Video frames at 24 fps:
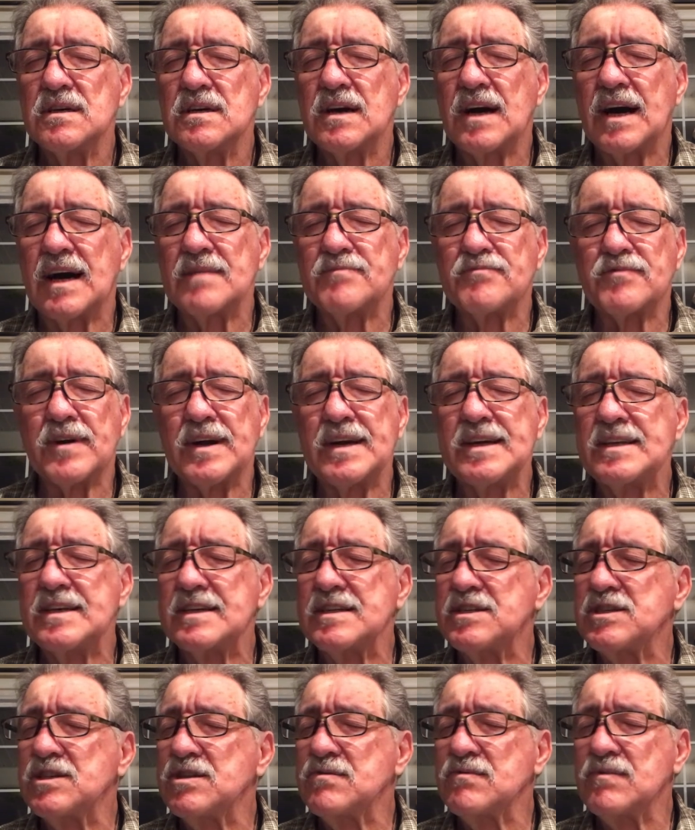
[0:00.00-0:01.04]
I pray
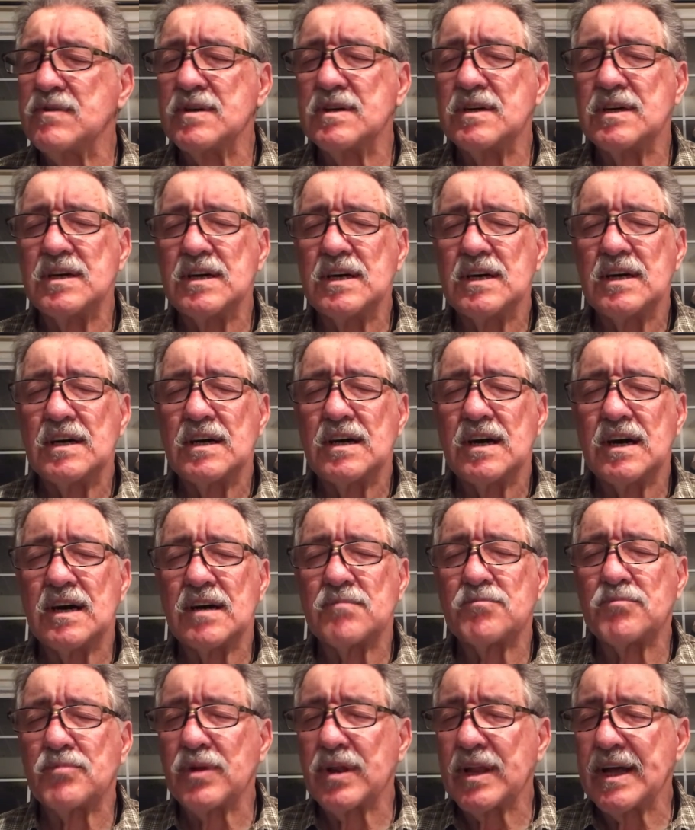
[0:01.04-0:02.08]
that You would
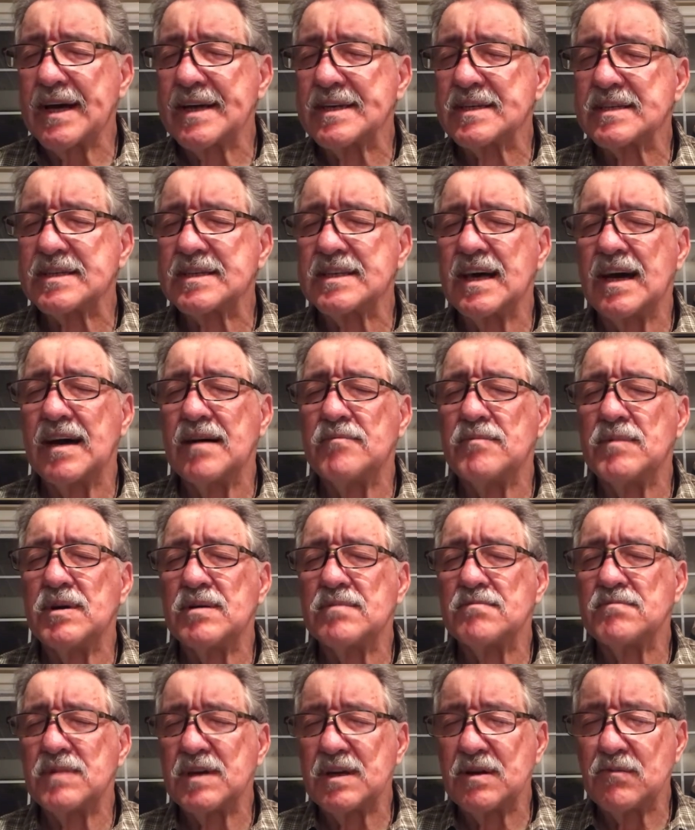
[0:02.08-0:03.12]
bless them
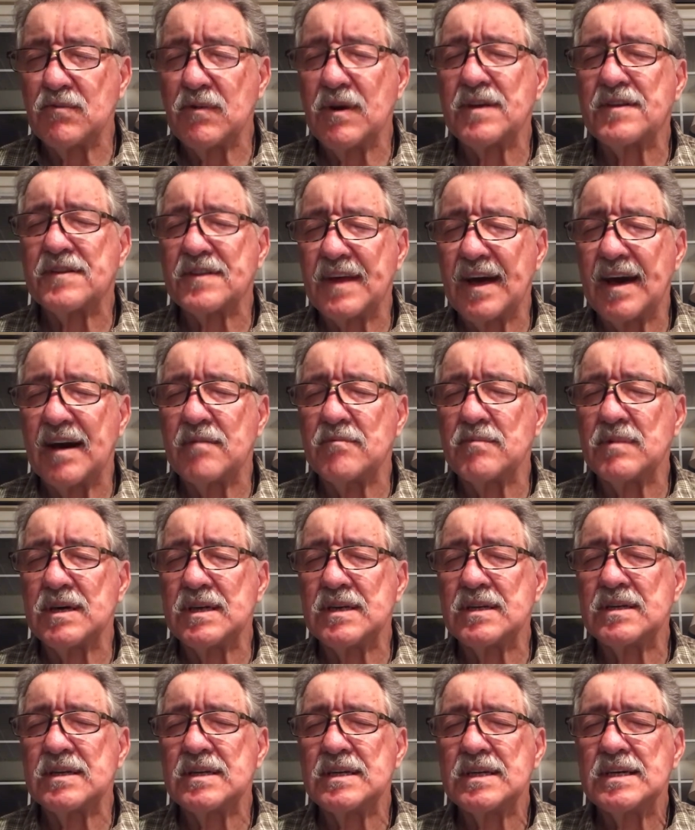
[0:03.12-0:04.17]
and be with them
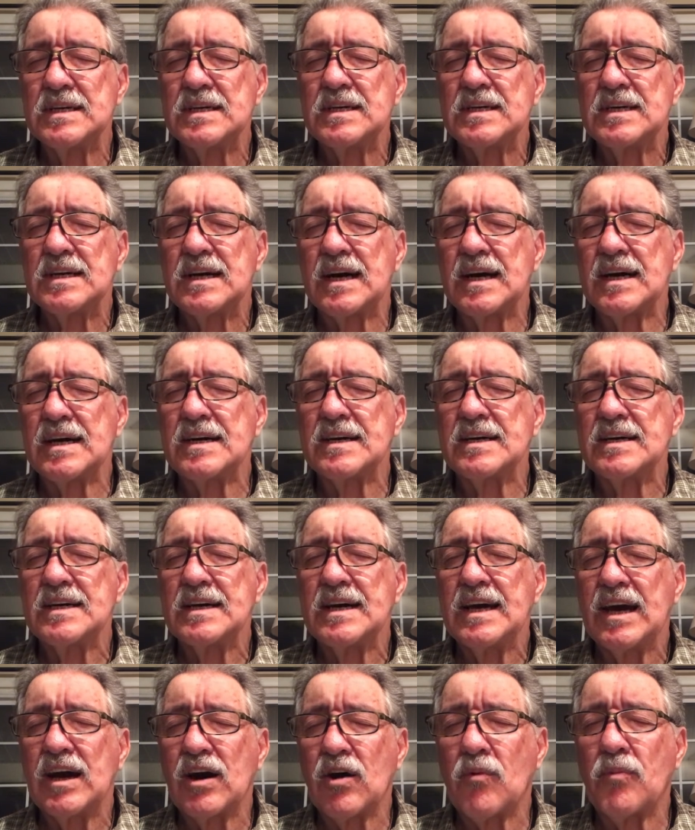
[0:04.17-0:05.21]
and
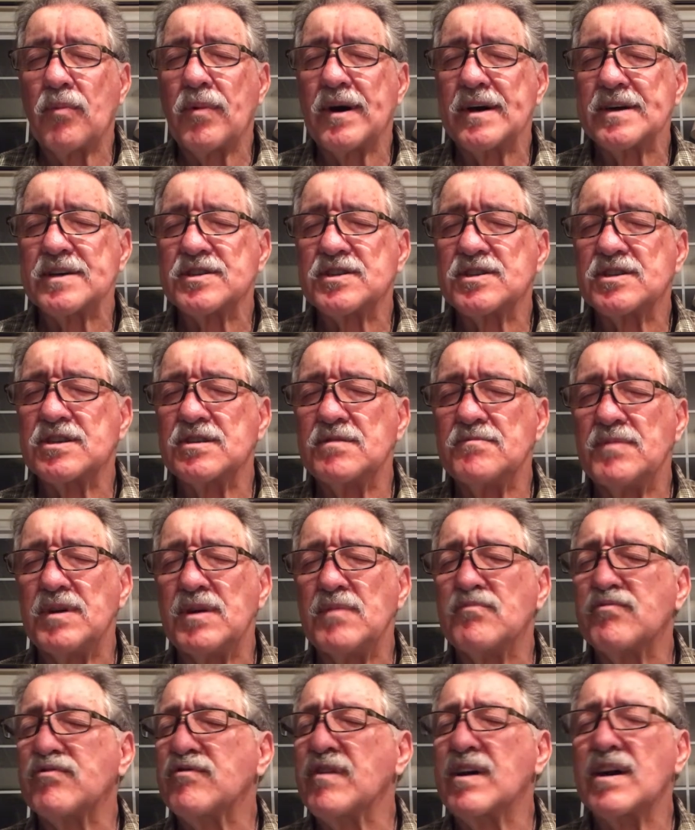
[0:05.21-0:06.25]
help us to be
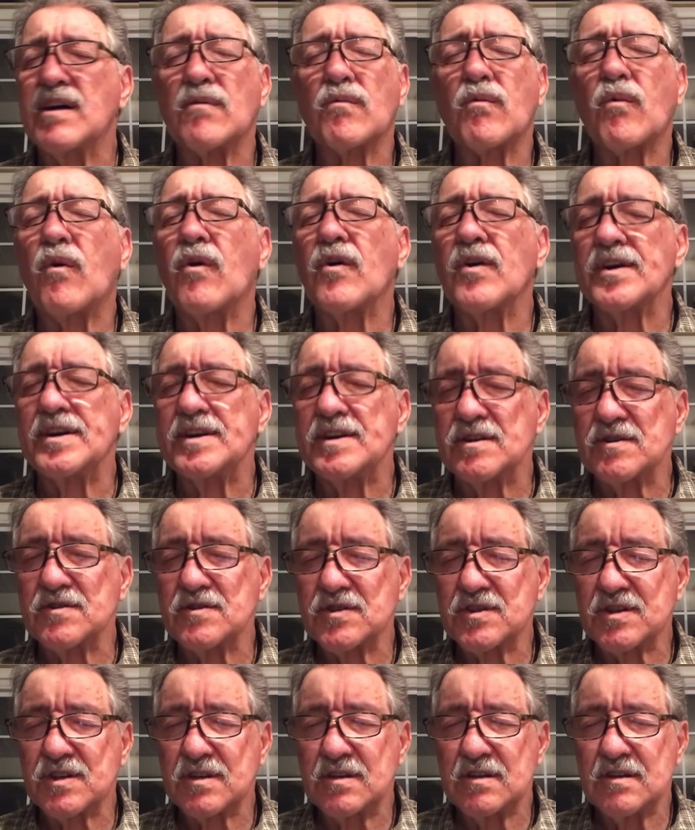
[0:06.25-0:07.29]
prayer
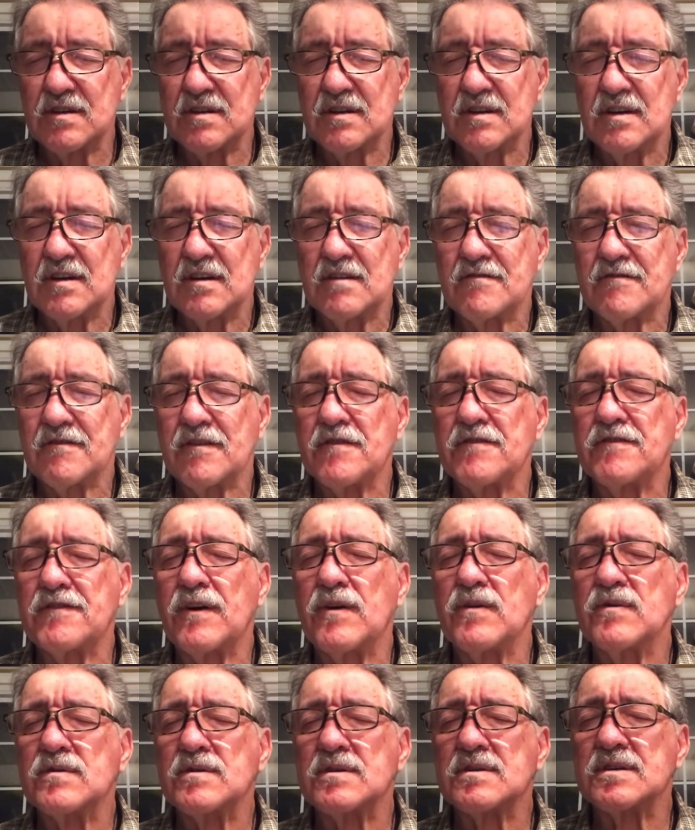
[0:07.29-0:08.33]
warriors for
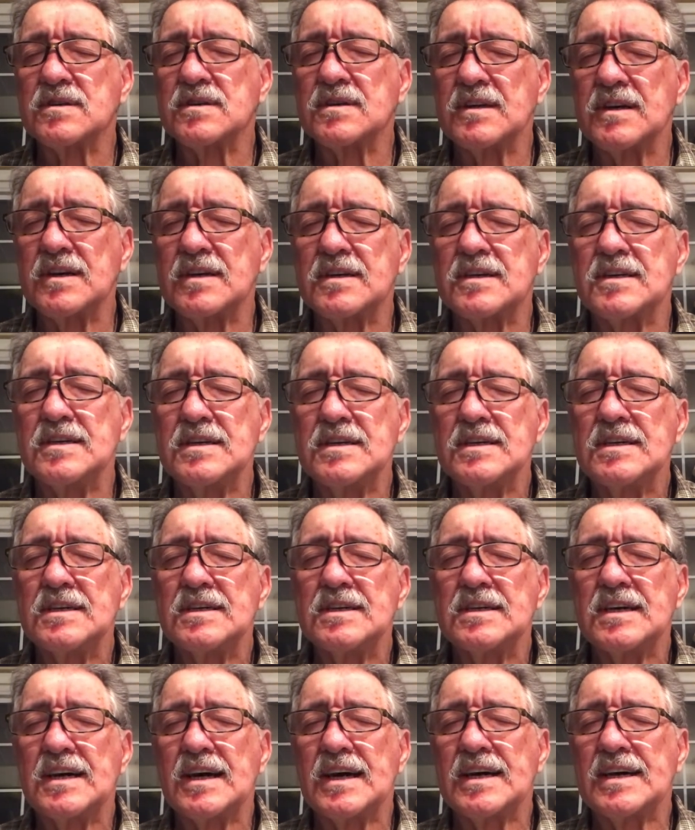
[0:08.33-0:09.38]
folks that
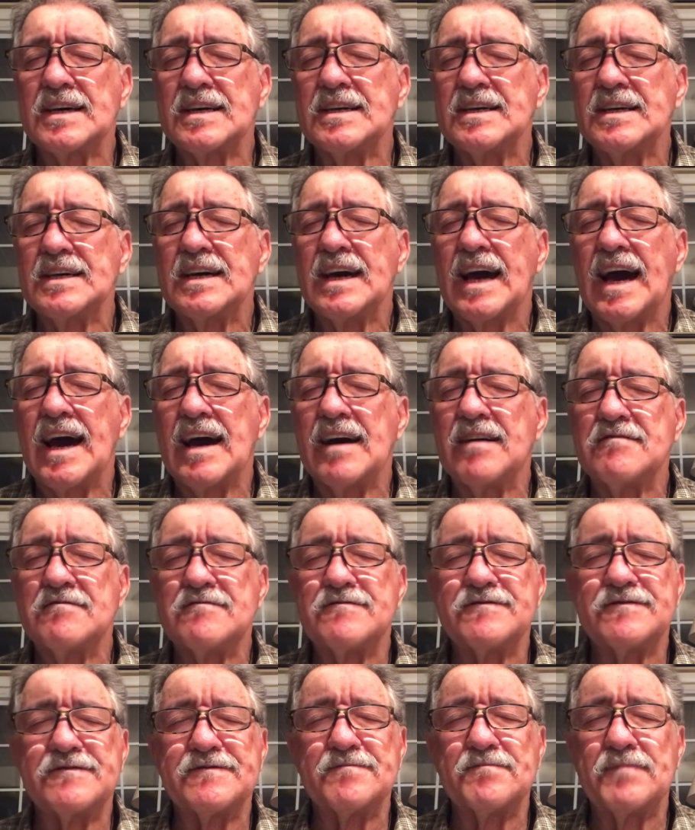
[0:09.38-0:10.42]

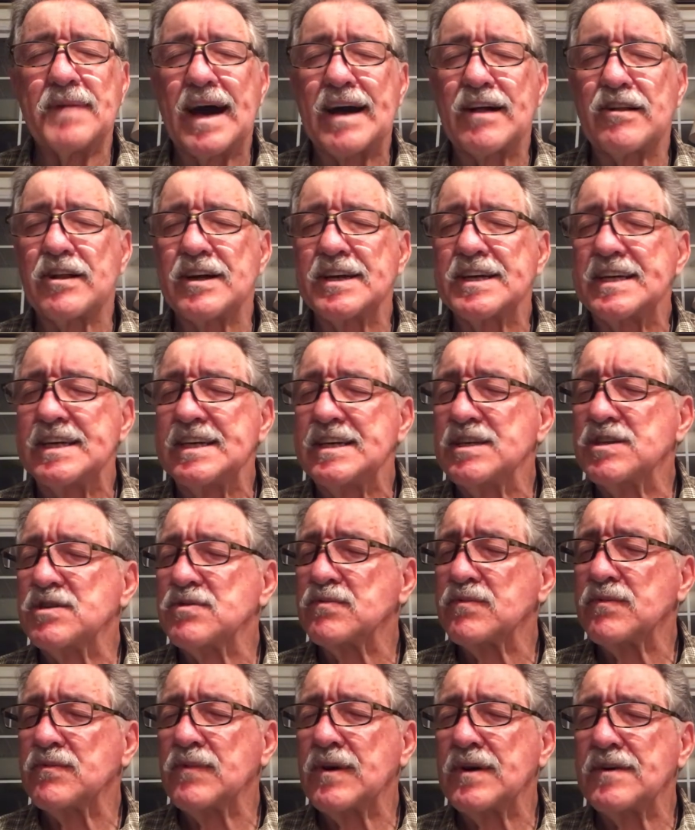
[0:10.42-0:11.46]
have maladies,
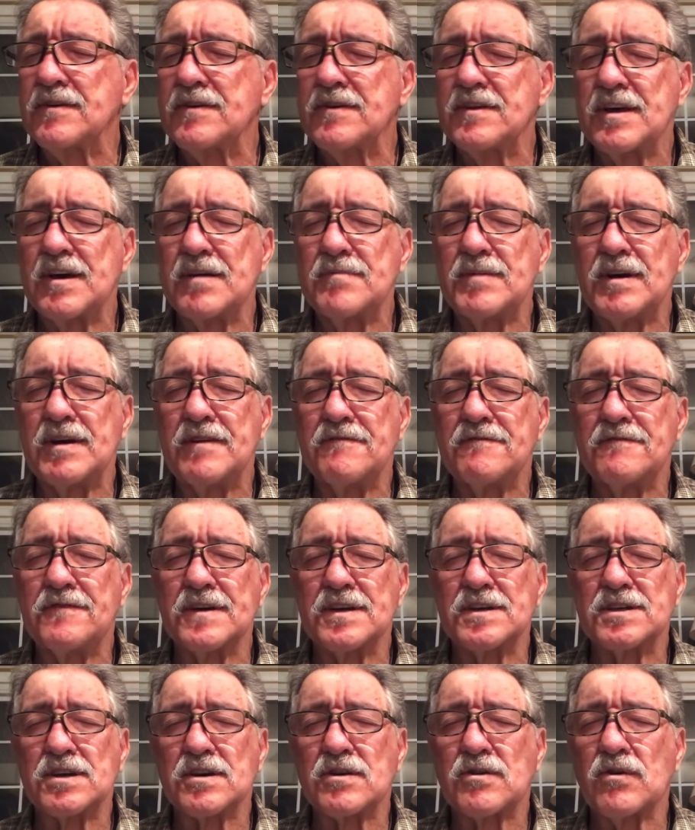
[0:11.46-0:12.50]
whether they be
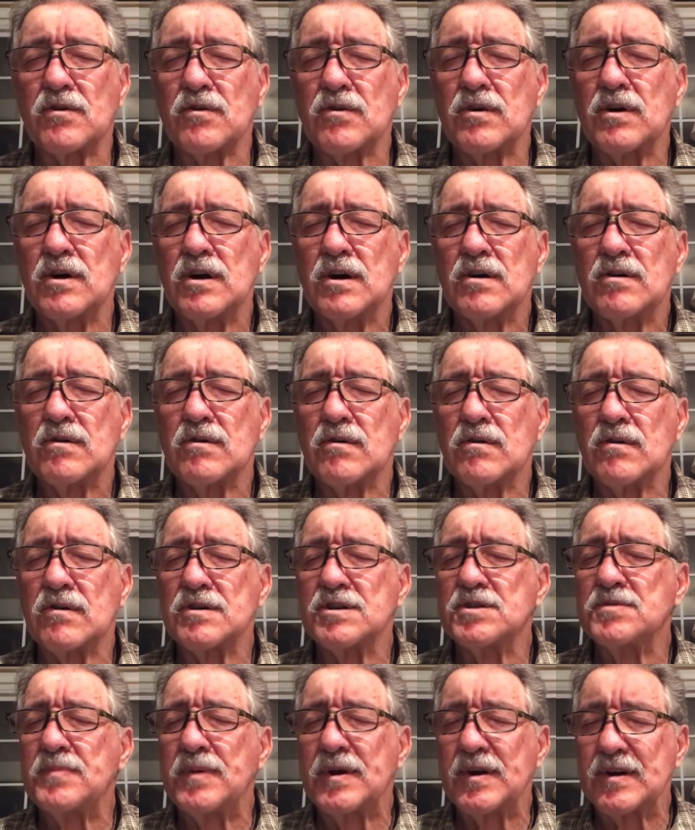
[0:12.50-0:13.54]
physical or
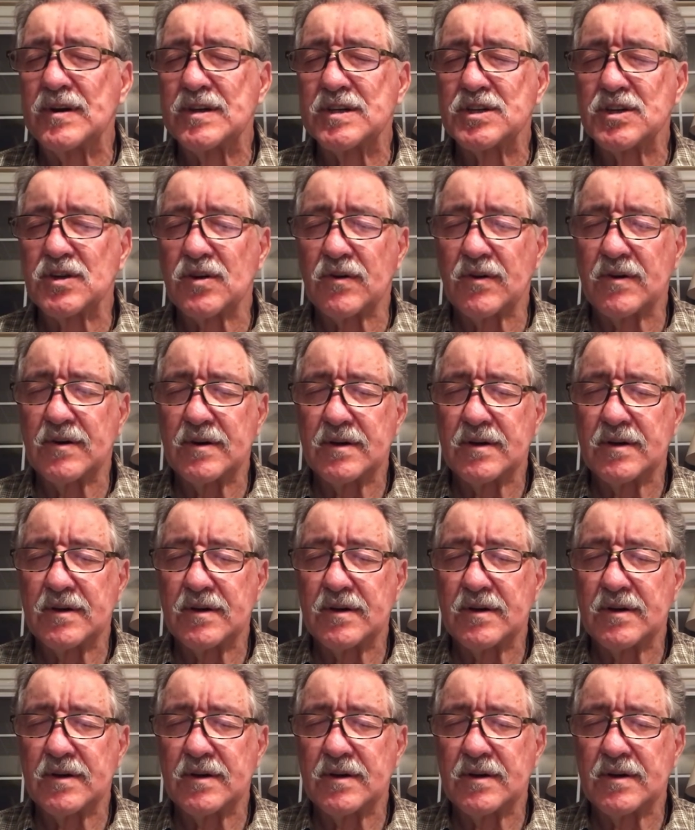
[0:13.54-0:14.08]
spiritual.